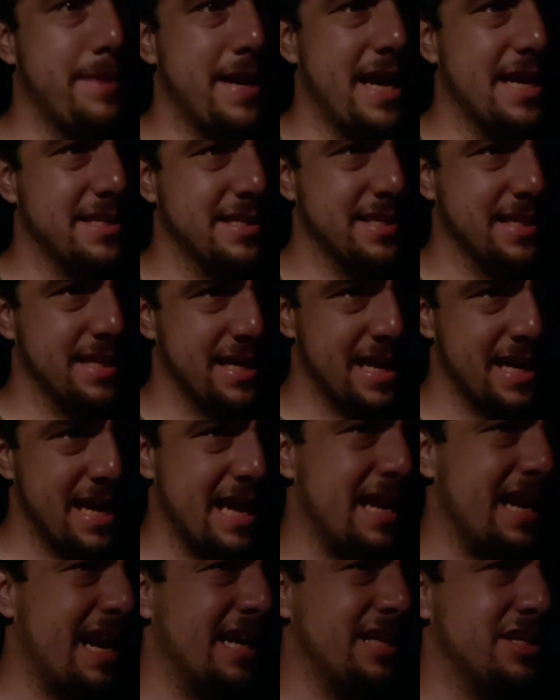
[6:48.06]
pass of the
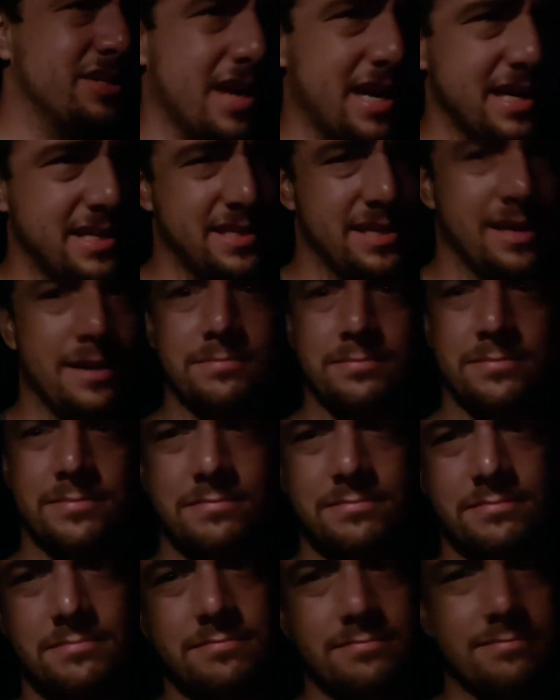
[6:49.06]
night, I tried
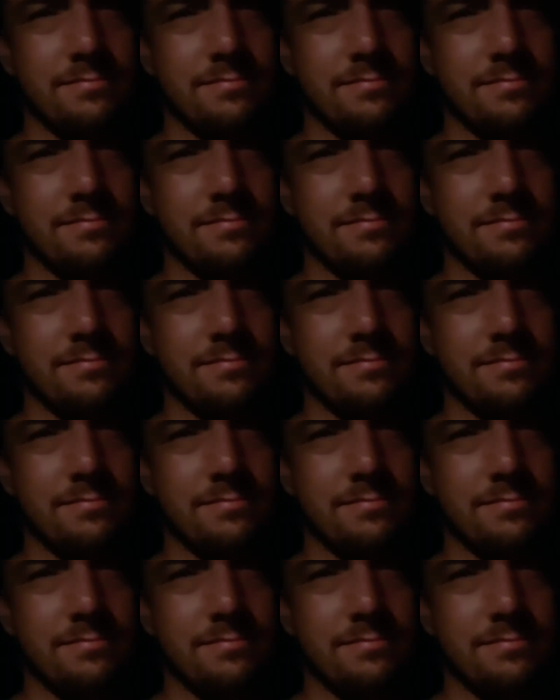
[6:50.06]
something.